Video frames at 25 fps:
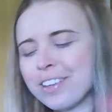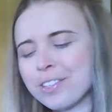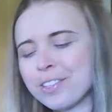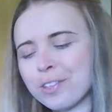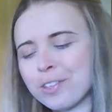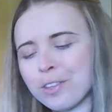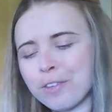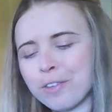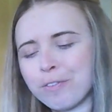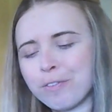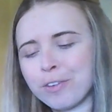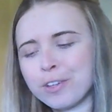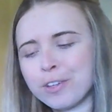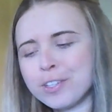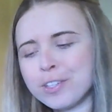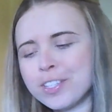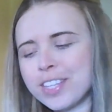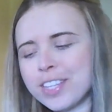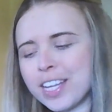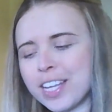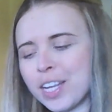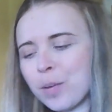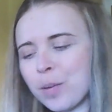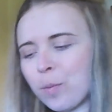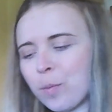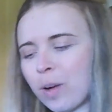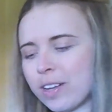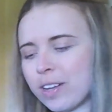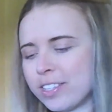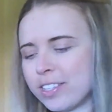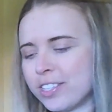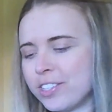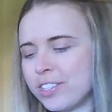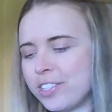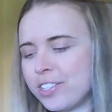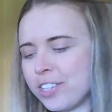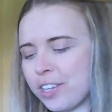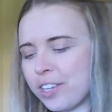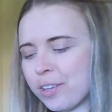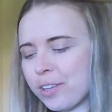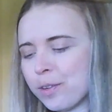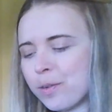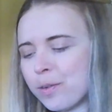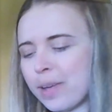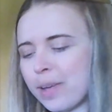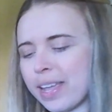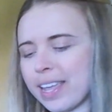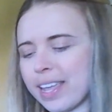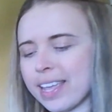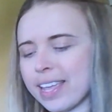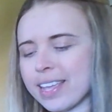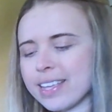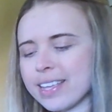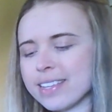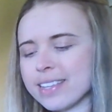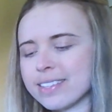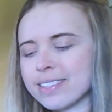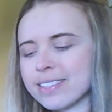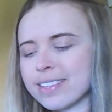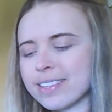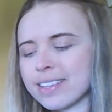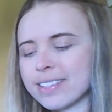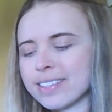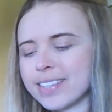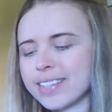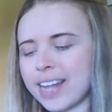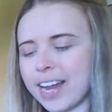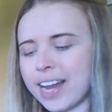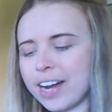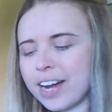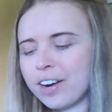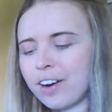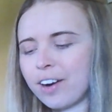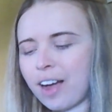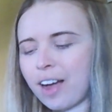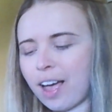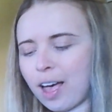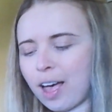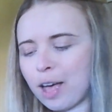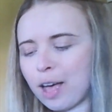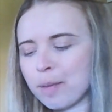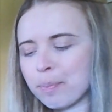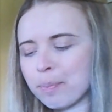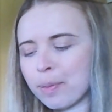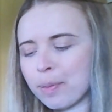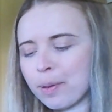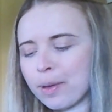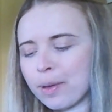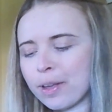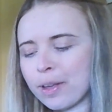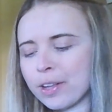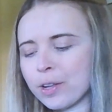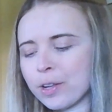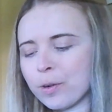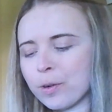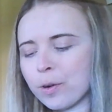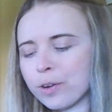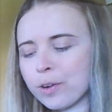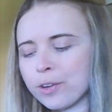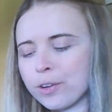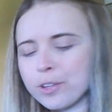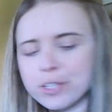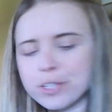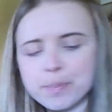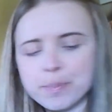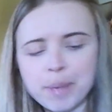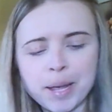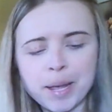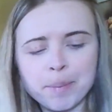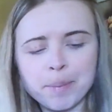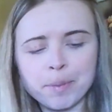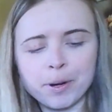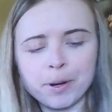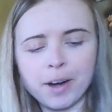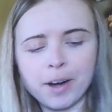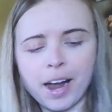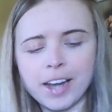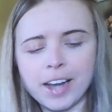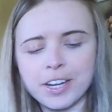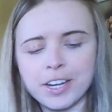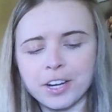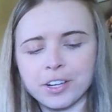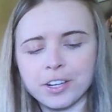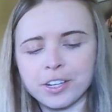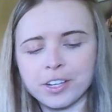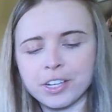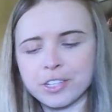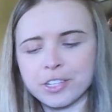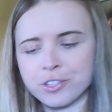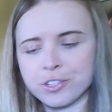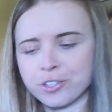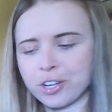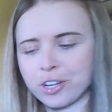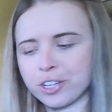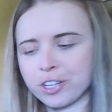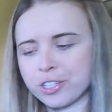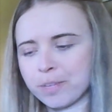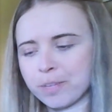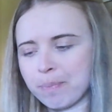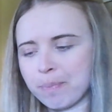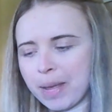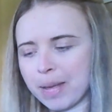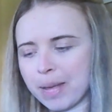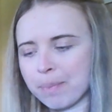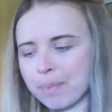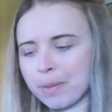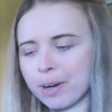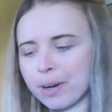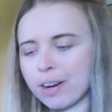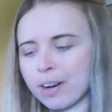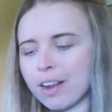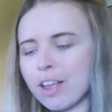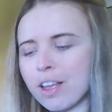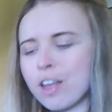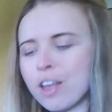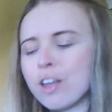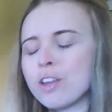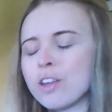So the first thing you want to do is tear up your newspaper and your construction paper.